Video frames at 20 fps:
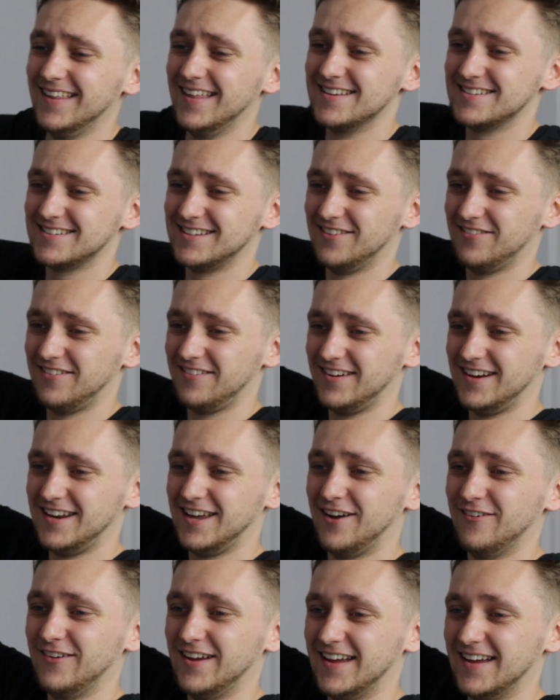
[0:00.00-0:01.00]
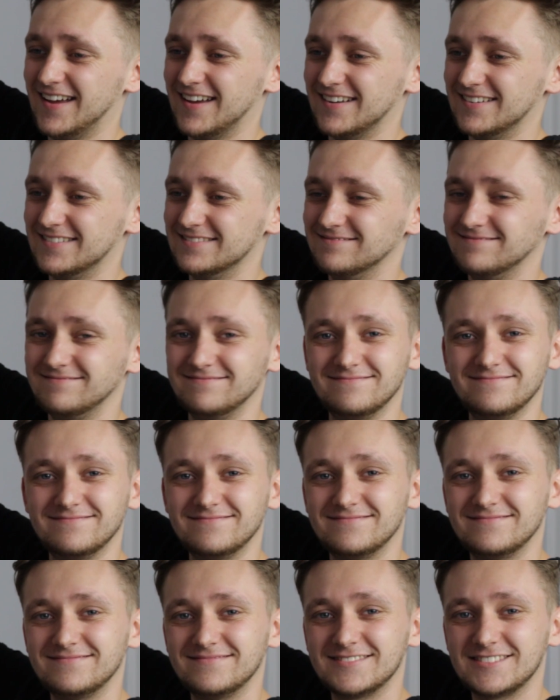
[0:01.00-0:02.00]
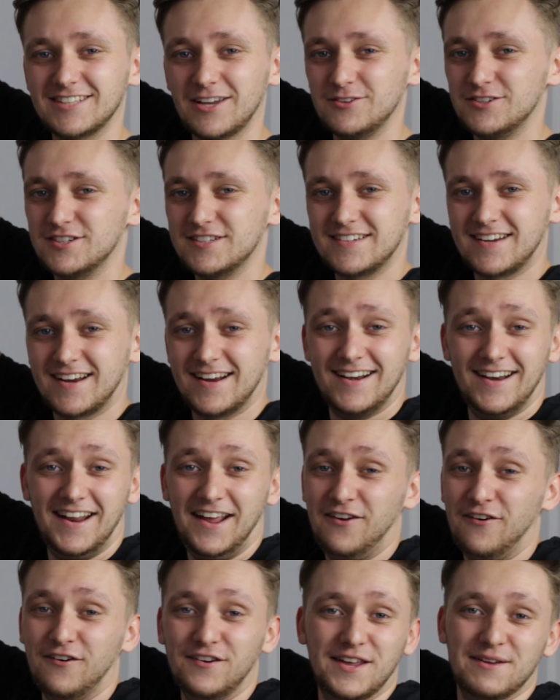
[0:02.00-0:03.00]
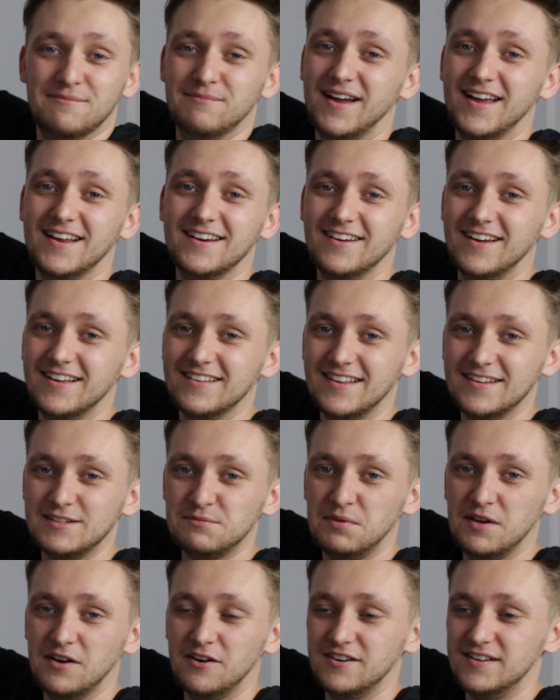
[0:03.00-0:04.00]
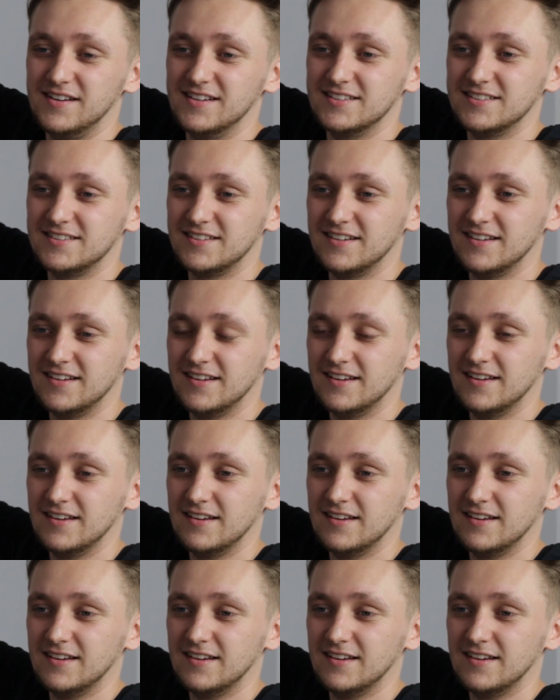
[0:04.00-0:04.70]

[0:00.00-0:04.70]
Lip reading: there's another video here. So just click on it, mate. Like, let's be honest.